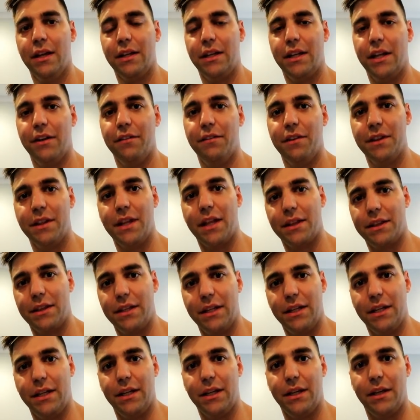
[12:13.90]
Given that
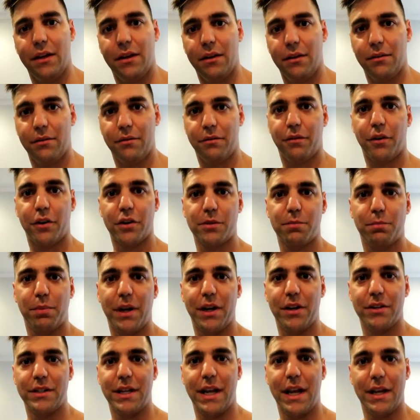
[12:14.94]
the first
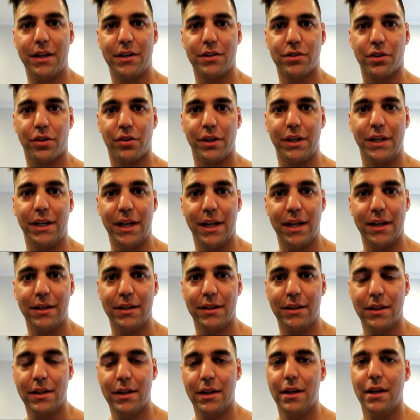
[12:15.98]
player's hand is already
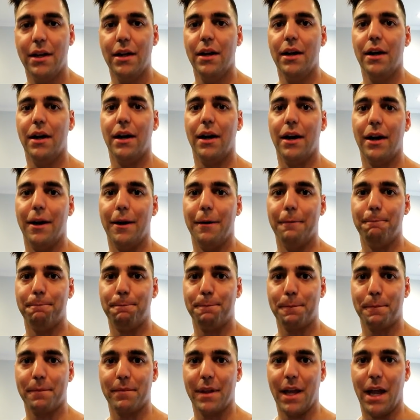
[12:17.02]
in,
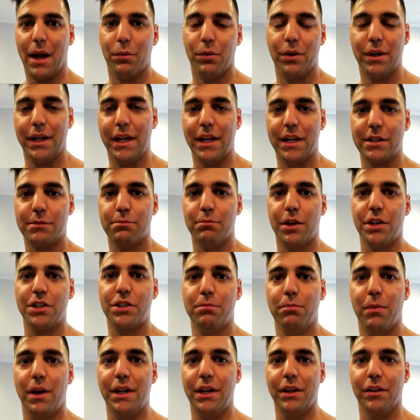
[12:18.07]
I want to get as
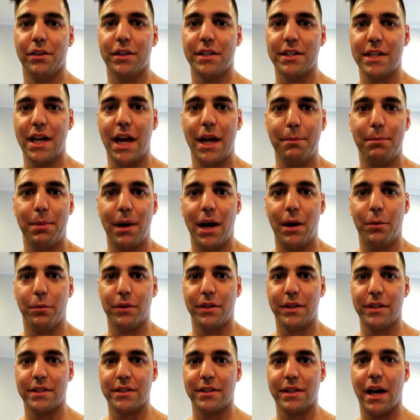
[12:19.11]
much money on the side pot
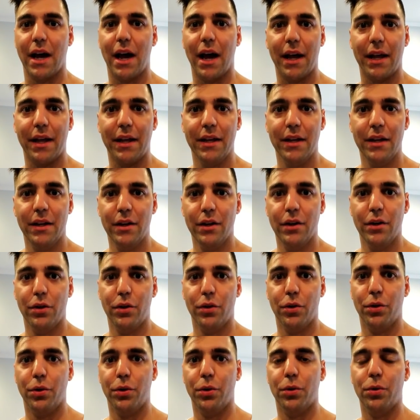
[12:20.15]
with this guy
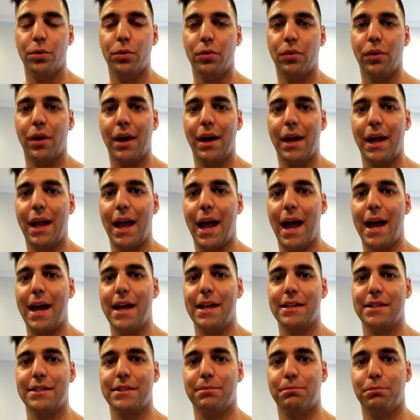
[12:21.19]
who
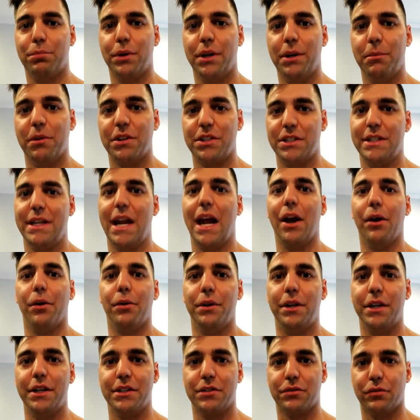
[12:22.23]
has pretty much
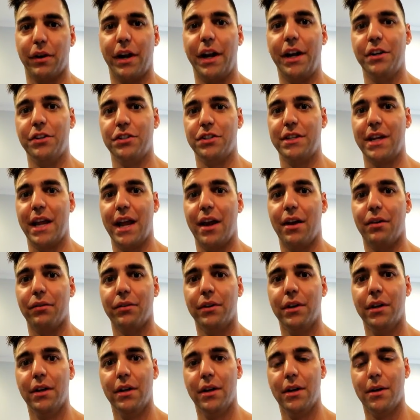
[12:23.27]
narrowed his range
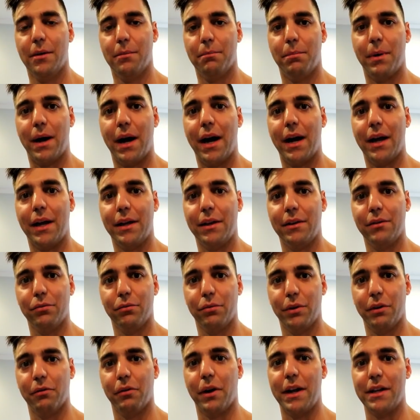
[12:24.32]
down by
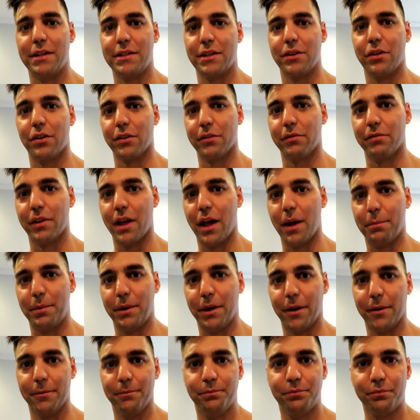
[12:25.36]
re-raising on the flop
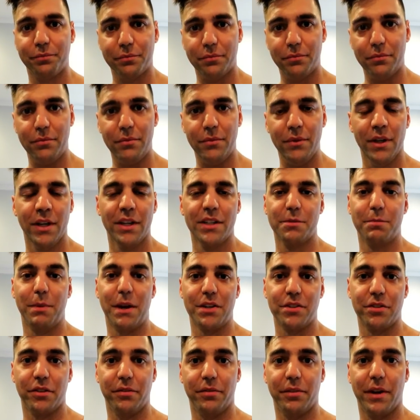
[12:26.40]
here,
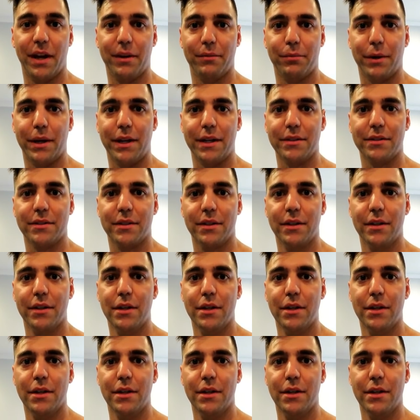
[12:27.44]
especially 5 ways.